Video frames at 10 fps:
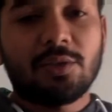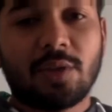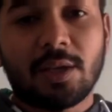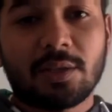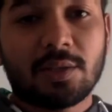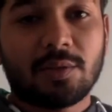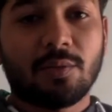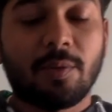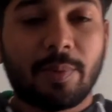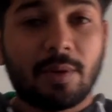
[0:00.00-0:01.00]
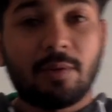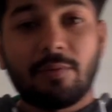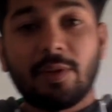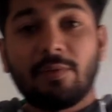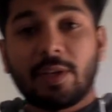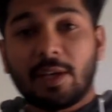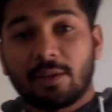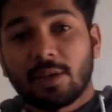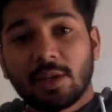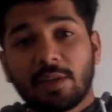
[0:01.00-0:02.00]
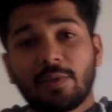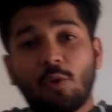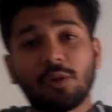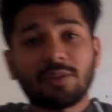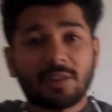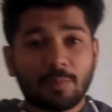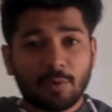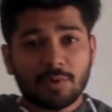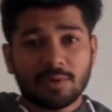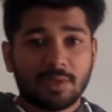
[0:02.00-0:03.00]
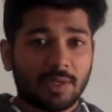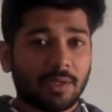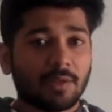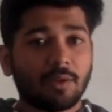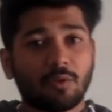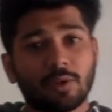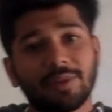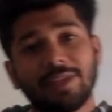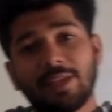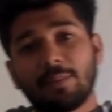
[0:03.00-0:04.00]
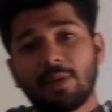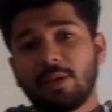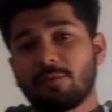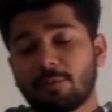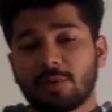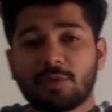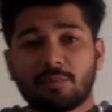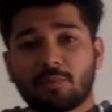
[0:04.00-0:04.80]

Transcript: tasks we can all the data processing or the information